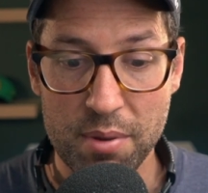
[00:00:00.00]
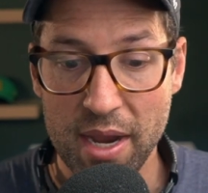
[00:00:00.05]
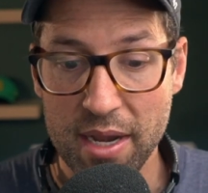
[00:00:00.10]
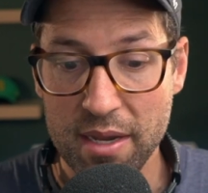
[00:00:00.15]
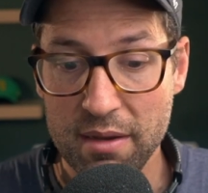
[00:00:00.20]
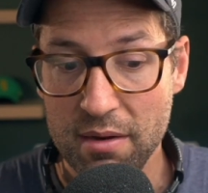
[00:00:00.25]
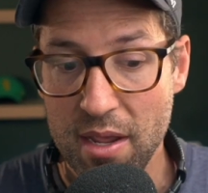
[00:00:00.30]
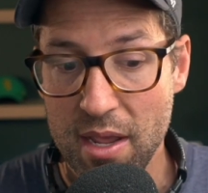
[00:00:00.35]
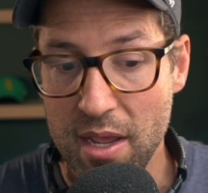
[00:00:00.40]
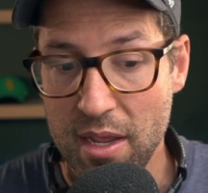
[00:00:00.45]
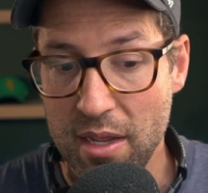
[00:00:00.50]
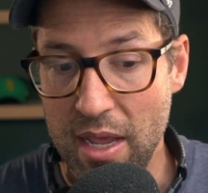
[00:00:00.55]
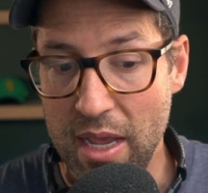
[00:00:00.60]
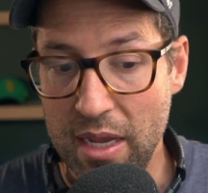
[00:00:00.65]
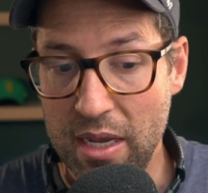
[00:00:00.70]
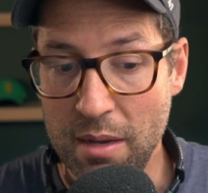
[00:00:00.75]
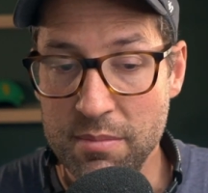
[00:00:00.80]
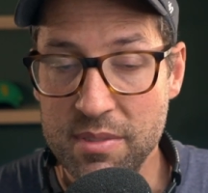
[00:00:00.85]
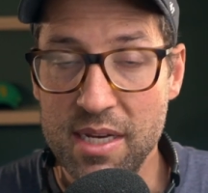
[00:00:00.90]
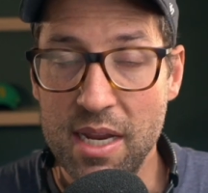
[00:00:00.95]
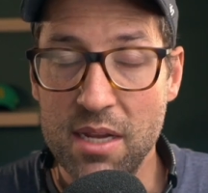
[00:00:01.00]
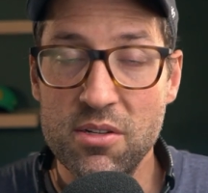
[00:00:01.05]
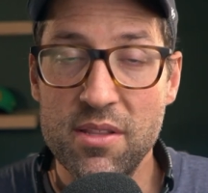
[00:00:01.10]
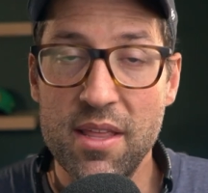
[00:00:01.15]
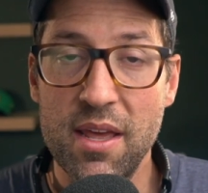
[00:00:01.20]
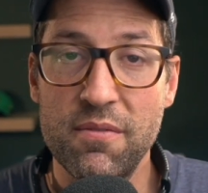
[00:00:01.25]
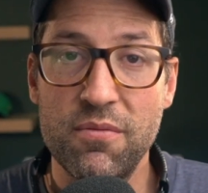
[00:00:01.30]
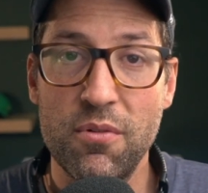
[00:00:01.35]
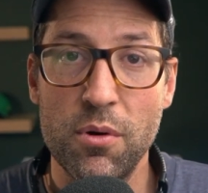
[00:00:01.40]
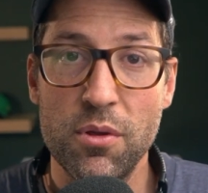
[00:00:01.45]
But it comes down to
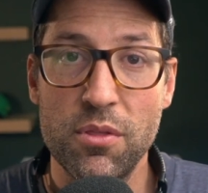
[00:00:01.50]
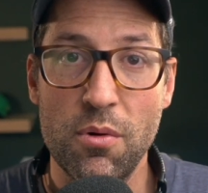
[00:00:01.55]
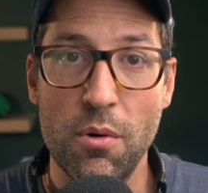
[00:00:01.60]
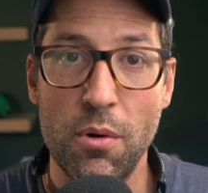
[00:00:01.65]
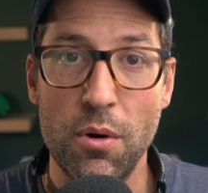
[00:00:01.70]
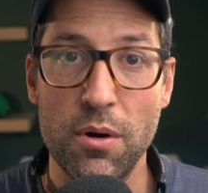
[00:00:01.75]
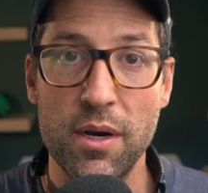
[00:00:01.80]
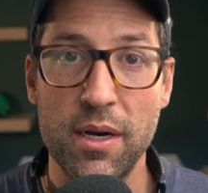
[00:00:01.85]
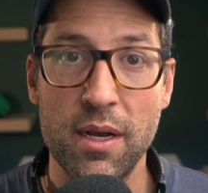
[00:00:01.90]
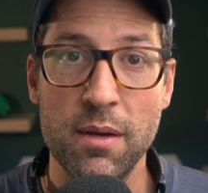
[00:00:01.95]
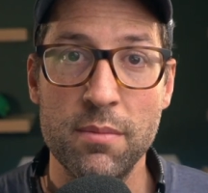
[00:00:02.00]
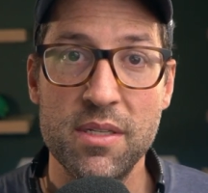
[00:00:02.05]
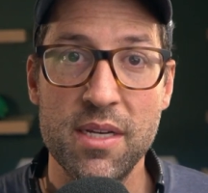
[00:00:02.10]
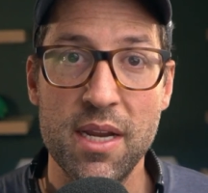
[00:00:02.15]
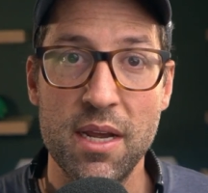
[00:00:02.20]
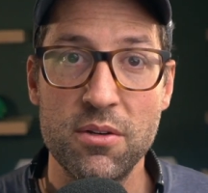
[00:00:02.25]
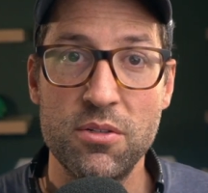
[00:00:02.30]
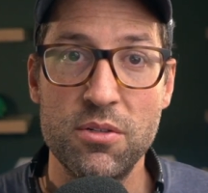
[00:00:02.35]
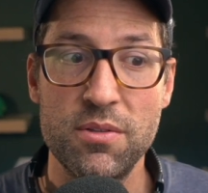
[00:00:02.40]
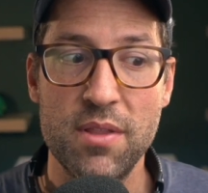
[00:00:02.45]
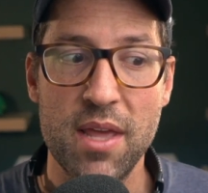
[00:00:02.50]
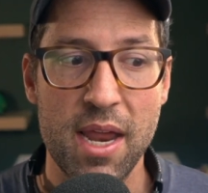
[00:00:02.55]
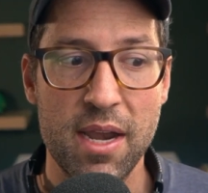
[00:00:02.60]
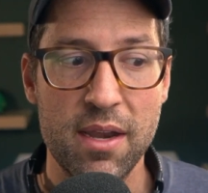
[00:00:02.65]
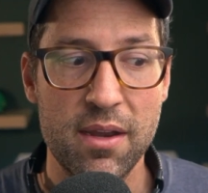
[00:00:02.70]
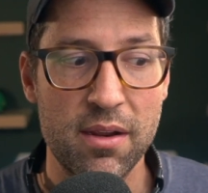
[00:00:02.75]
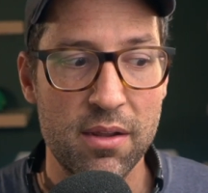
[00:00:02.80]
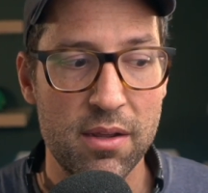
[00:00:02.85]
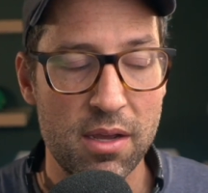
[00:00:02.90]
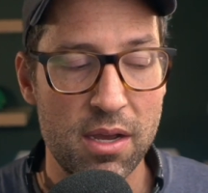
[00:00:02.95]
that fourth quarter. It comes down to
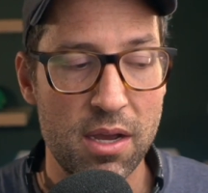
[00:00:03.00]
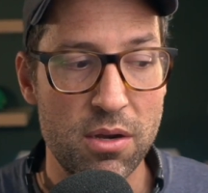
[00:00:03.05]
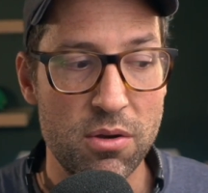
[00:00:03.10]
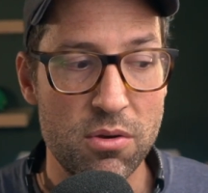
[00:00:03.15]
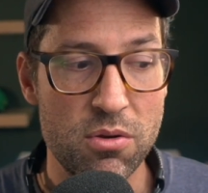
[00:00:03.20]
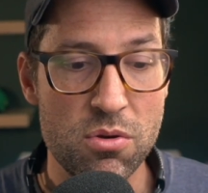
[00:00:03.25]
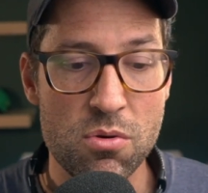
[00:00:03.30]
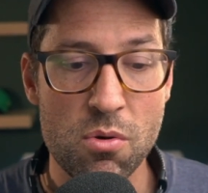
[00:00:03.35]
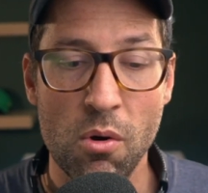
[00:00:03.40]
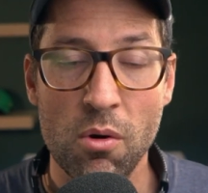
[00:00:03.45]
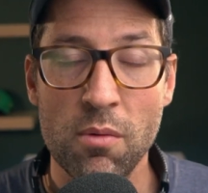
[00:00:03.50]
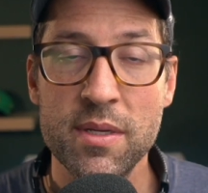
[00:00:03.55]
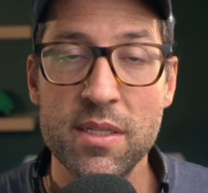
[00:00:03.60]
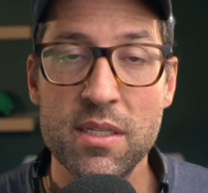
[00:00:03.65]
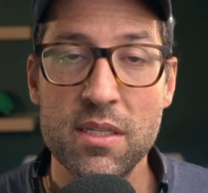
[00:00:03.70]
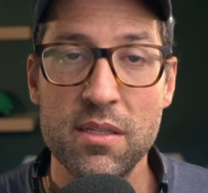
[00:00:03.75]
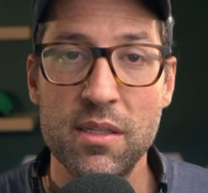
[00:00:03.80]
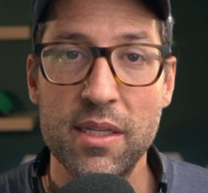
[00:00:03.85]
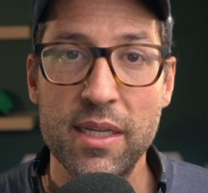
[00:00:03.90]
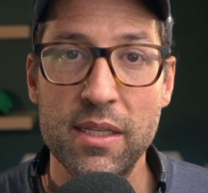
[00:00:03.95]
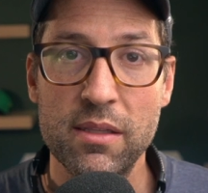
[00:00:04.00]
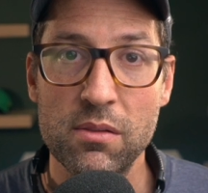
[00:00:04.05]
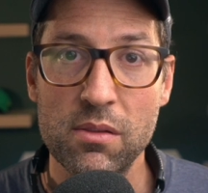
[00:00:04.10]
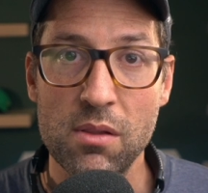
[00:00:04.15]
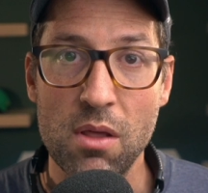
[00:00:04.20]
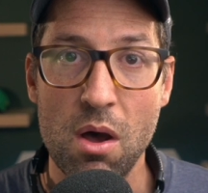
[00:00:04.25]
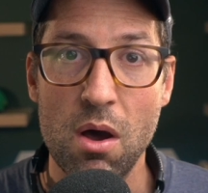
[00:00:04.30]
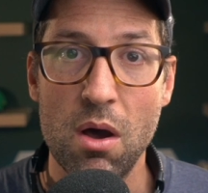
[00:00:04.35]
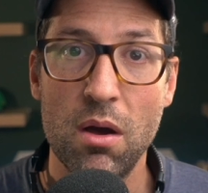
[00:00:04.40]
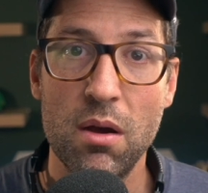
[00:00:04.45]
that enormously
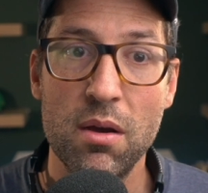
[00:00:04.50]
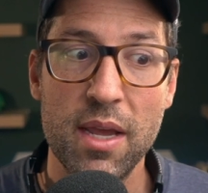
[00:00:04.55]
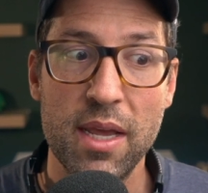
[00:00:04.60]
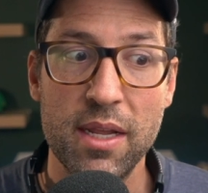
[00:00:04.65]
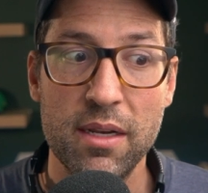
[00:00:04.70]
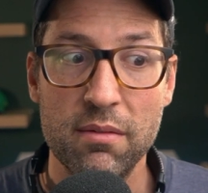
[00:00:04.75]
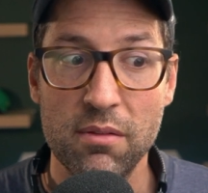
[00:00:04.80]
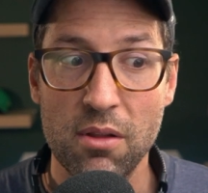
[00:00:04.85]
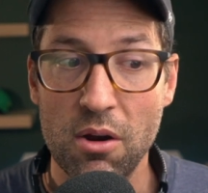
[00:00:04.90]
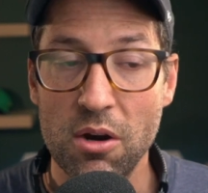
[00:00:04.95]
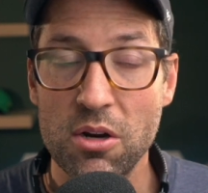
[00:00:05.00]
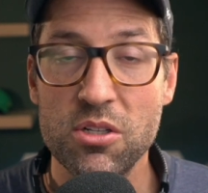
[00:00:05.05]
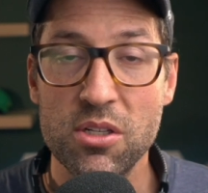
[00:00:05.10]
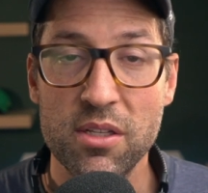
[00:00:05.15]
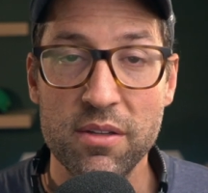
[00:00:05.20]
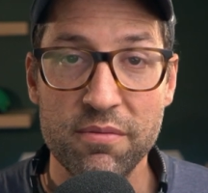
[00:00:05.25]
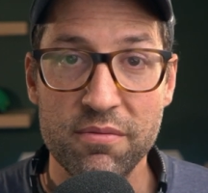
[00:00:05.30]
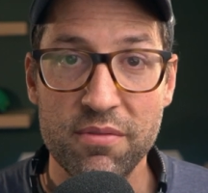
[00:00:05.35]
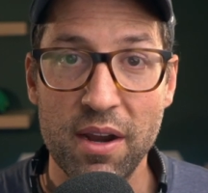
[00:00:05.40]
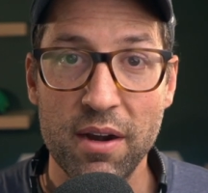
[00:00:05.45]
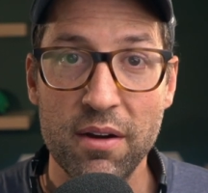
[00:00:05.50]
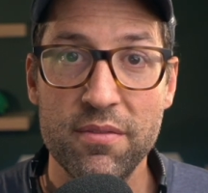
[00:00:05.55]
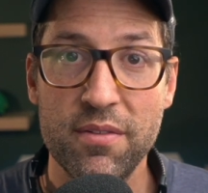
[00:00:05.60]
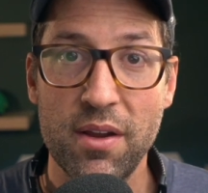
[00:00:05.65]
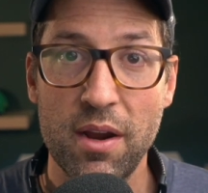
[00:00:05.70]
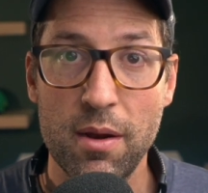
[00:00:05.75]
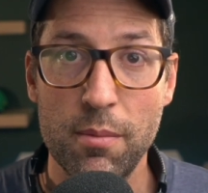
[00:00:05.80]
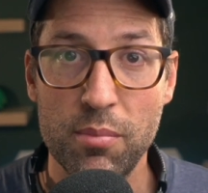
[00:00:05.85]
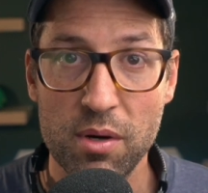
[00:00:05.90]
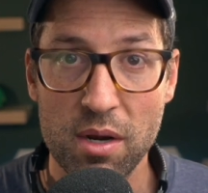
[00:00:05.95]
long and largely very,
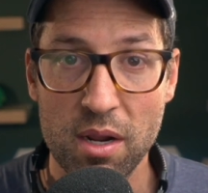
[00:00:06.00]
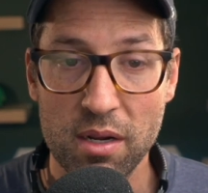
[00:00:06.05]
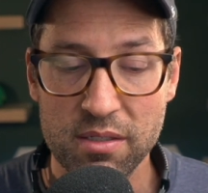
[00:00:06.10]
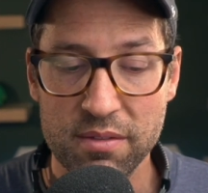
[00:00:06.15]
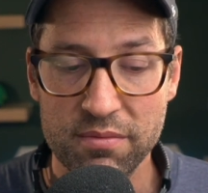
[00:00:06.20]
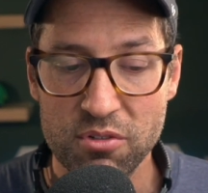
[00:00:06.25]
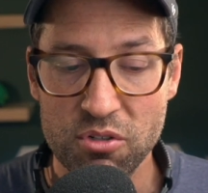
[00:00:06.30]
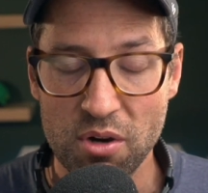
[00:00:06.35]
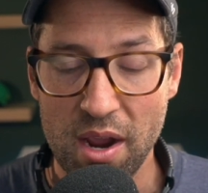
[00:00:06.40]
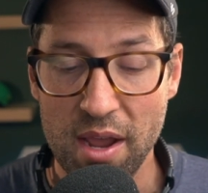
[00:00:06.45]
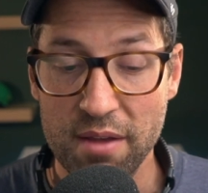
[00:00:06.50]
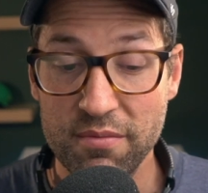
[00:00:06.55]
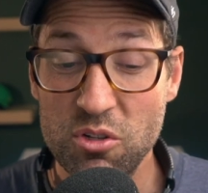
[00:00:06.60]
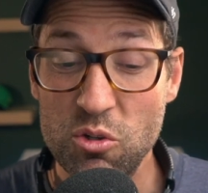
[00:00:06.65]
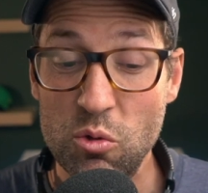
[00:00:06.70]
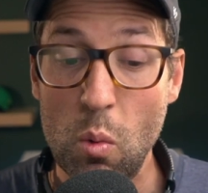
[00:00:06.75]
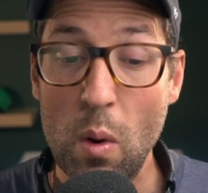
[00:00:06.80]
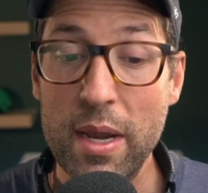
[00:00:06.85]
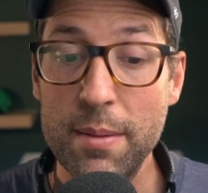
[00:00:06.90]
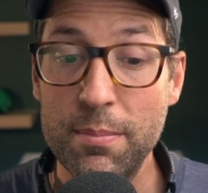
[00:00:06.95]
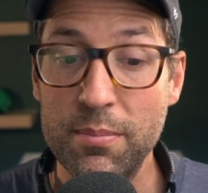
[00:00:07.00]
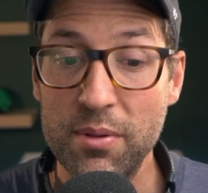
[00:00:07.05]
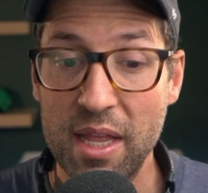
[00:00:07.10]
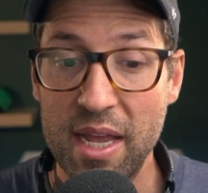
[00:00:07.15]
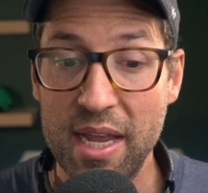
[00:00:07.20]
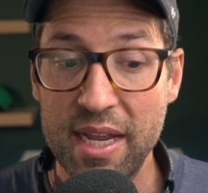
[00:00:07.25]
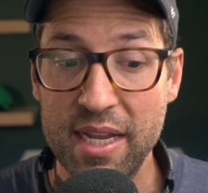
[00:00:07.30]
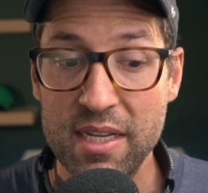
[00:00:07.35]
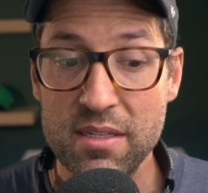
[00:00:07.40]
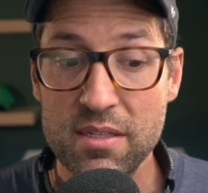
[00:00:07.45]
very productive drive. 20
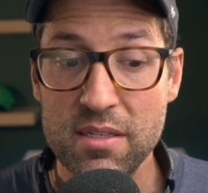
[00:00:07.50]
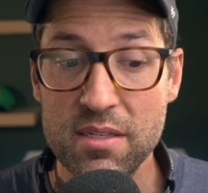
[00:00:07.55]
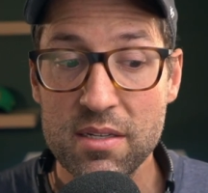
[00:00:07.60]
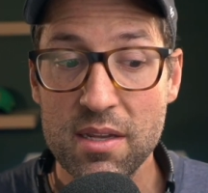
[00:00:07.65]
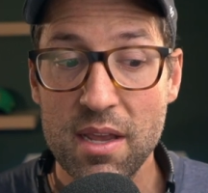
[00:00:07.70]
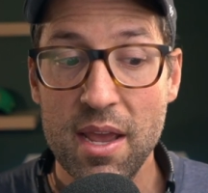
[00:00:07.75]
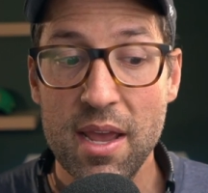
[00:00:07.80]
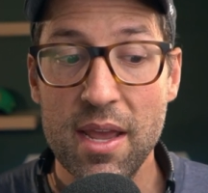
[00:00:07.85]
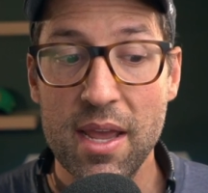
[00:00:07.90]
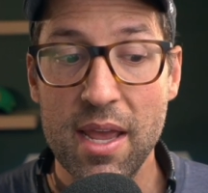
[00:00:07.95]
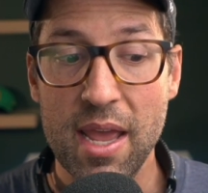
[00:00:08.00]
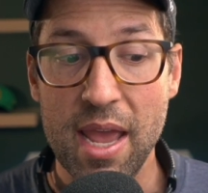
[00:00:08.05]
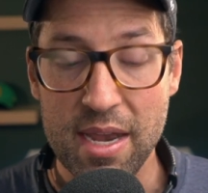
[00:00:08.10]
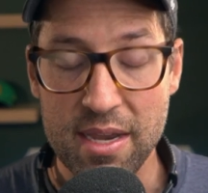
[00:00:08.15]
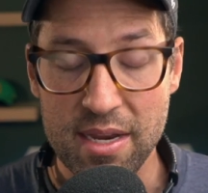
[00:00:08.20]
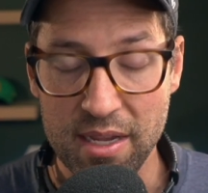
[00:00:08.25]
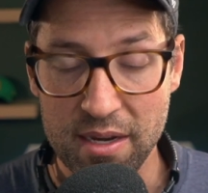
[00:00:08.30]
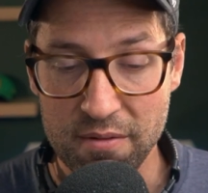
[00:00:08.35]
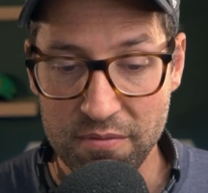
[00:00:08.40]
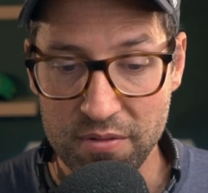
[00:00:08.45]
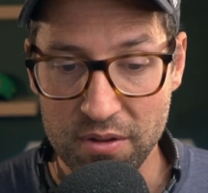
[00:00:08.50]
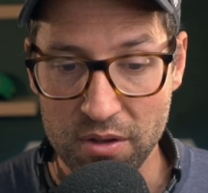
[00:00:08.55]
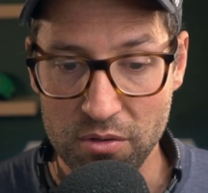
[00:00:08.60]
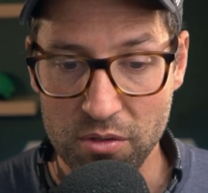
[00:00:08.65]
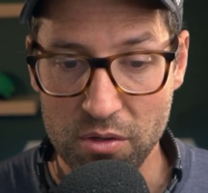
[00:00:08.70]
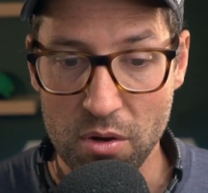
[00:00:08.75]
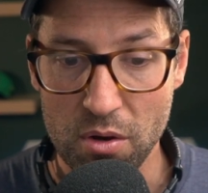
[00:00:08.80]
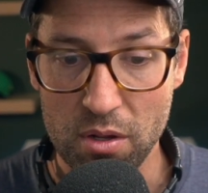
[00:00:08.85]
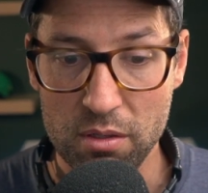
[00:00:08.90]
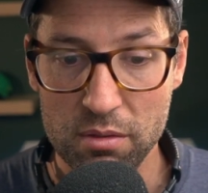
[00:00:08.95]
plays ending in a
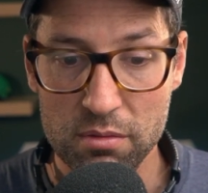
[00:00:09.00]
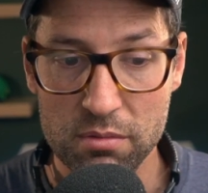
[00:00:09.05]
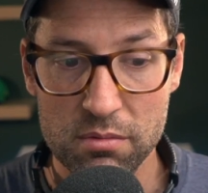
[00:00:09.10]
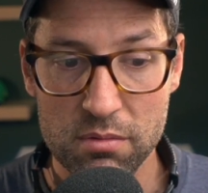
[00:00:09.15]
field goal.